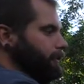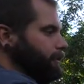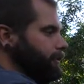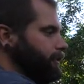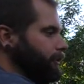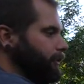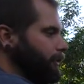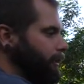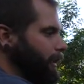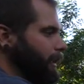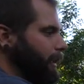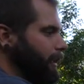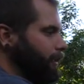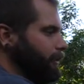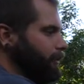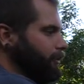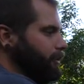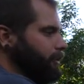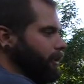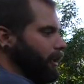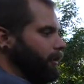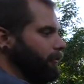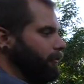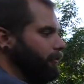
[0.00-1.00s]
so you can hang your
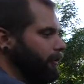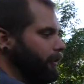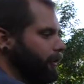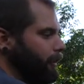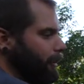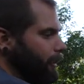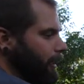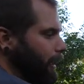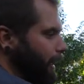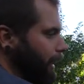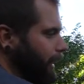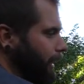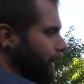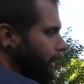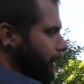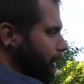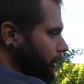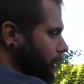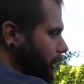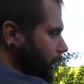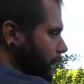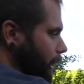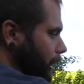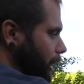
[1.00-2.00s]
stuff and
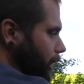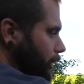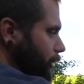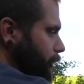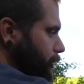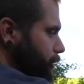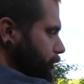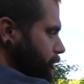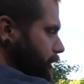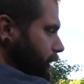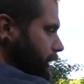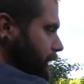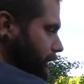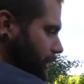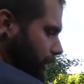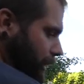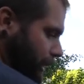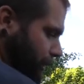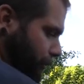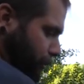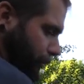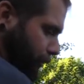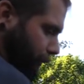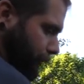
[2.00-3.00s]
I'll, uh, I'll usually
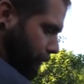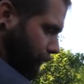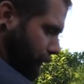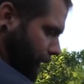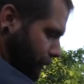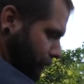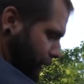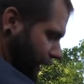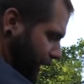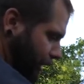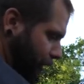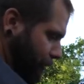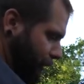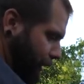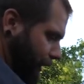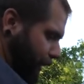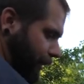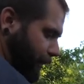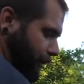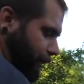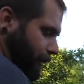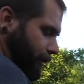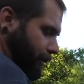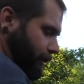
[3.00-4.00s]
clip my
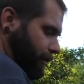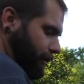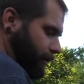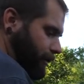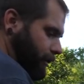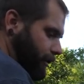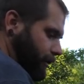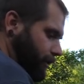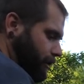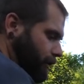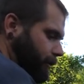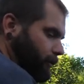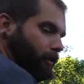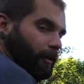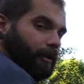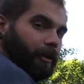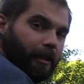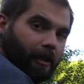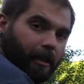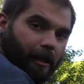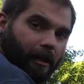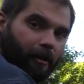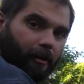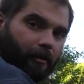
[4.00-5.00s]
backpack with
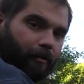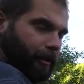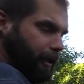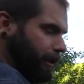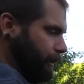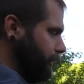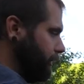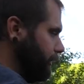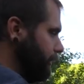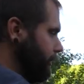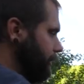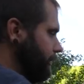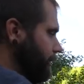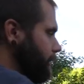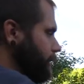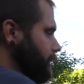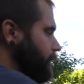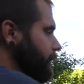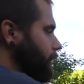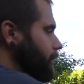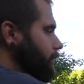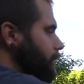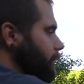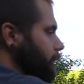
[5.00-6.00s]
the carabiner
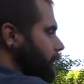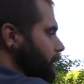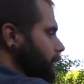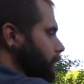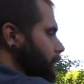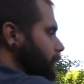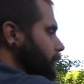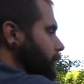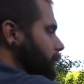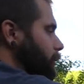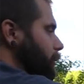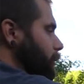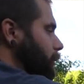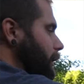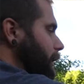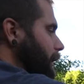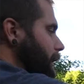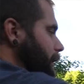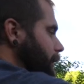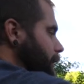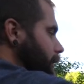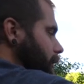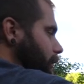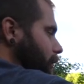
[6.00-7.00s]

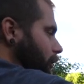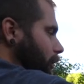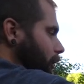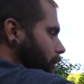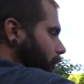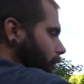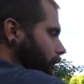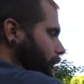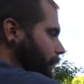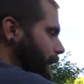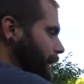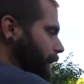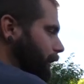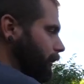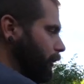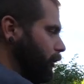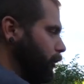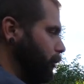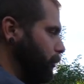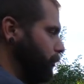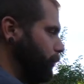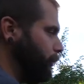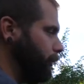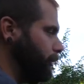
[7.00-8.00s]
right on that
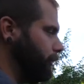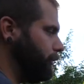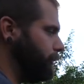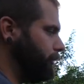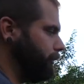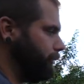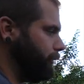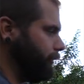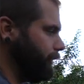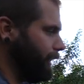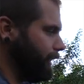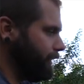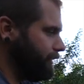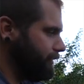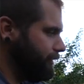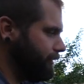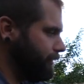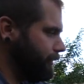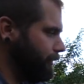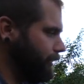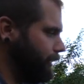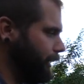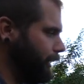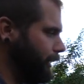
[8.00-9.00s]
loop
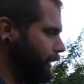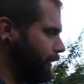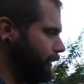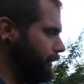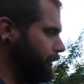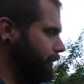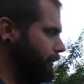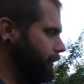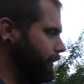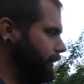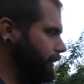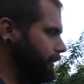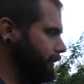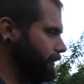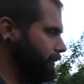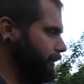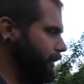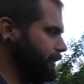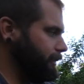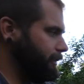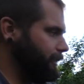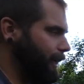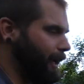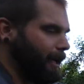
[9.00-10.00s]
that's uh,
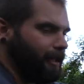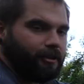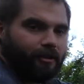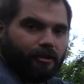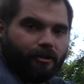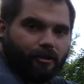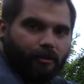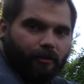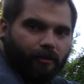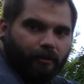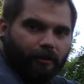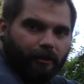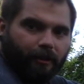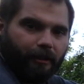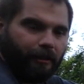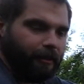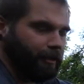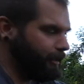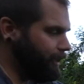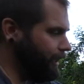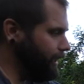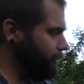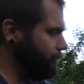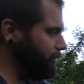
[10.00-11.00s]
attached to the
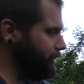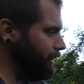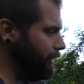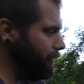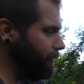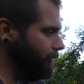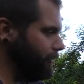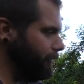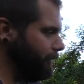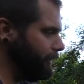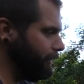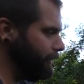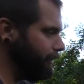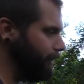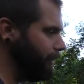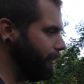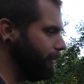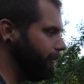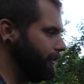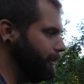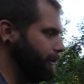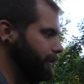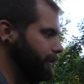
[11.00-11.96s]
cam jam right there.